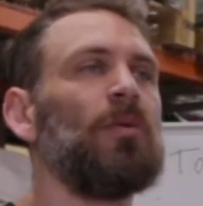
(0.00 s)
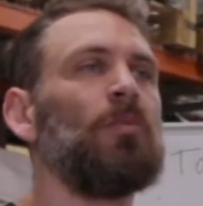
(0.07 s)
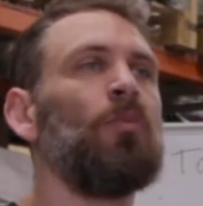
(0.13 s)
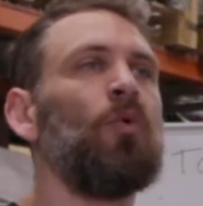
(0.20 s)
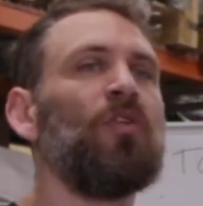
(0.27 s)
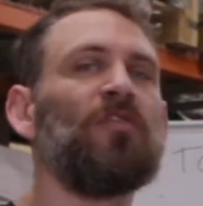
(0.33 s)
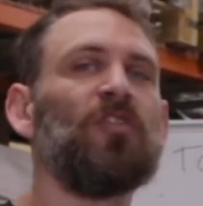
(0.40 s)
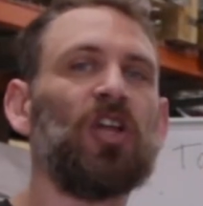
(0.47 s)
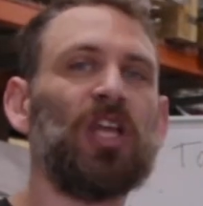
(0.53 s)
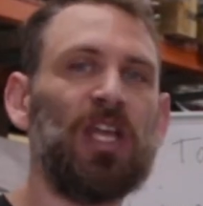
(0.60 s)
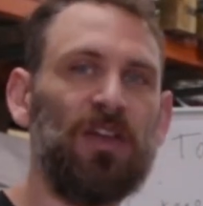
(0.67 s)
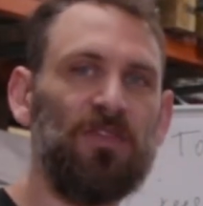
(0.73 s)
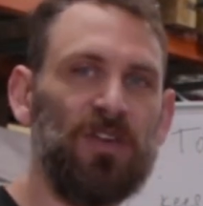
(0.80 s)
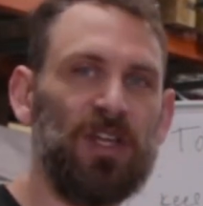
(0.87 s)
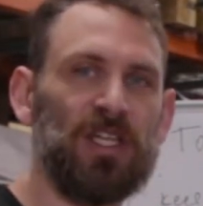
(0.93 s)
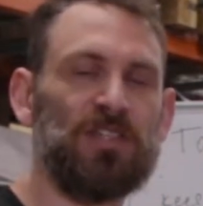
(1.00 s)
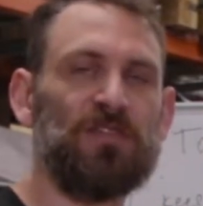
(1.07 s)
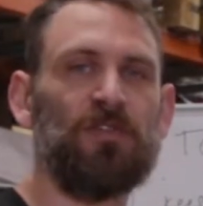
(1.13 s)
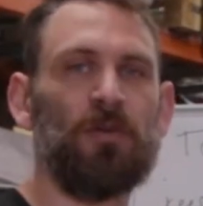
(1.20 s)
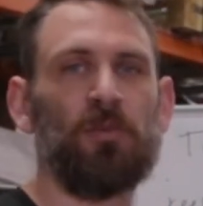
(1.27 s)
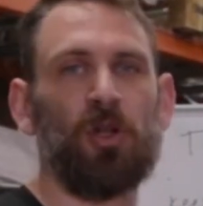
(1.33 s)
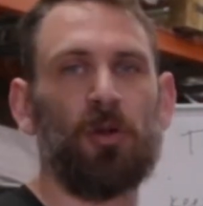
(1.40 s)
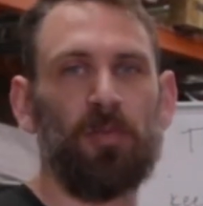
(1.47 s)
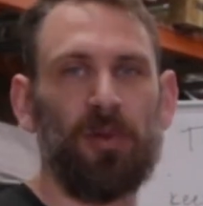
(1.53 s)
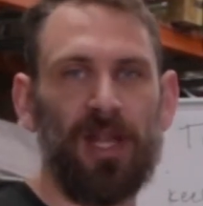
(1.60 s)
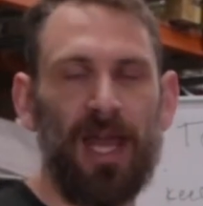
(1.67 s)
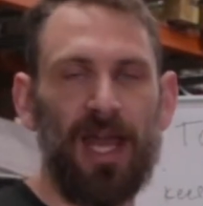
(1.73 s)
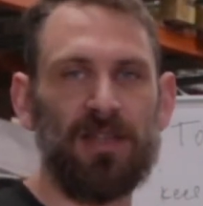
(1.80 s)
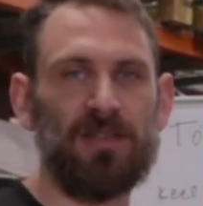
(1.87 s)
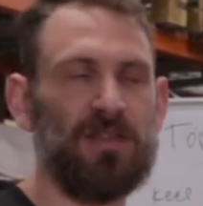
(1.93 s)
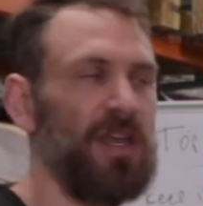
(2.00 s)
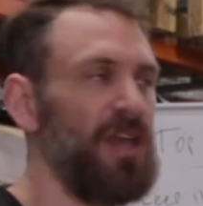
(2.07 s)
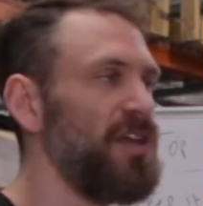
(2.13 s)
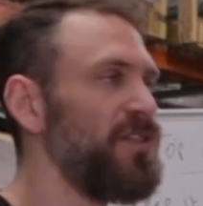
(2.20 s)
more forgiveness from your plants